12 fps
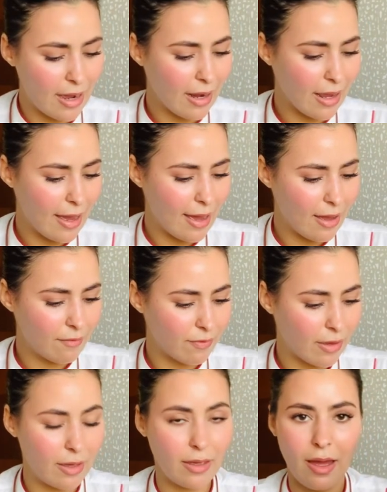I have
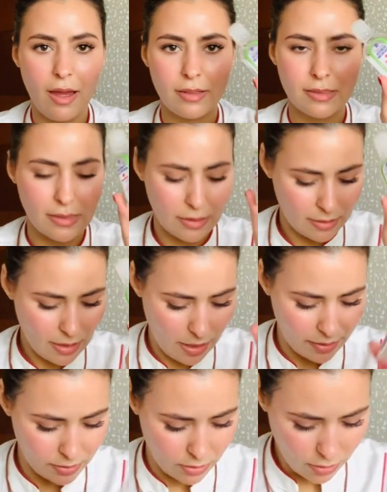a hand
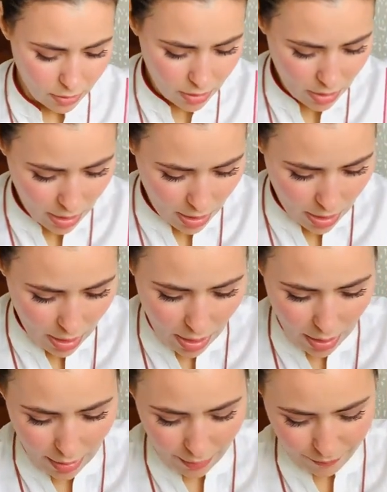sanitizer.
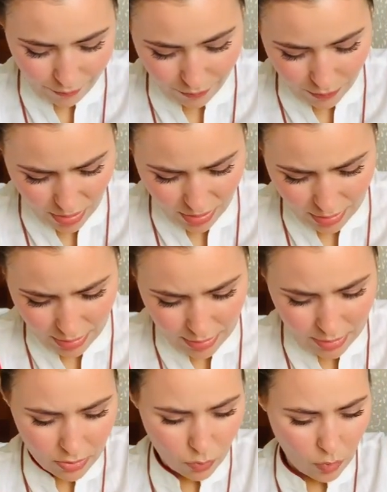
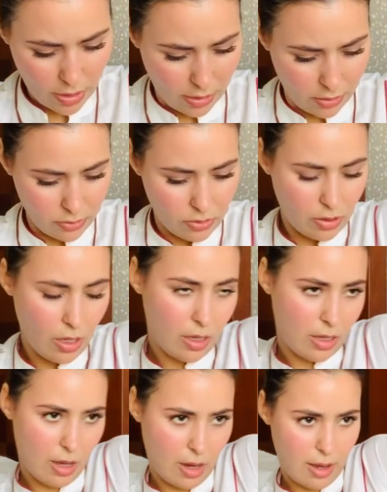And what else?
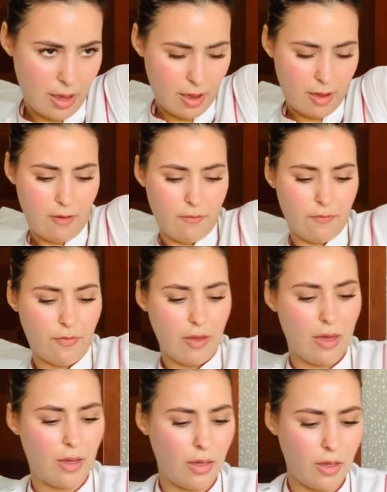Yeah, I have
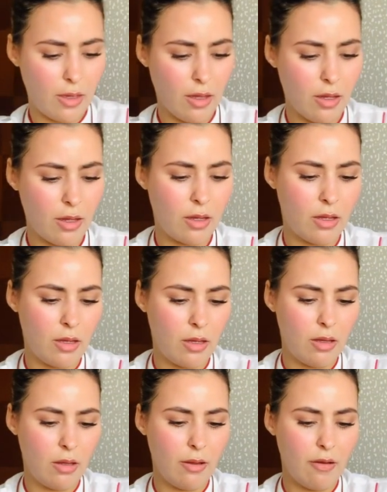a
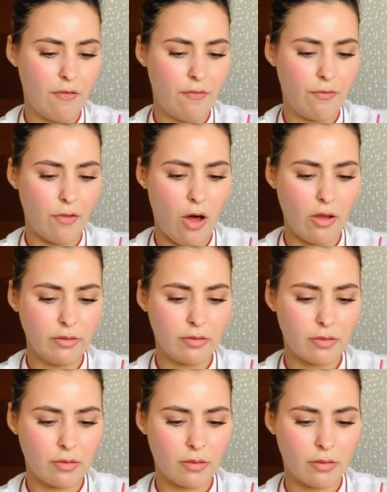
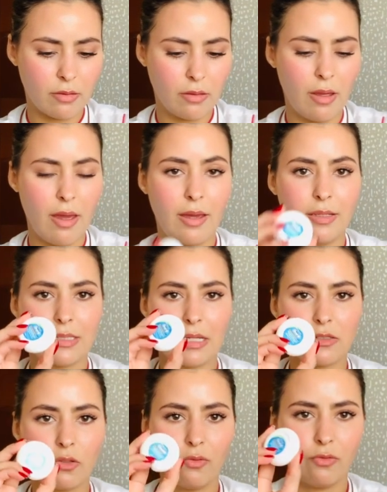floss, a
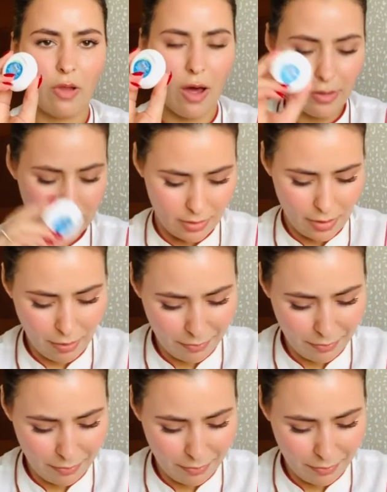dental floss,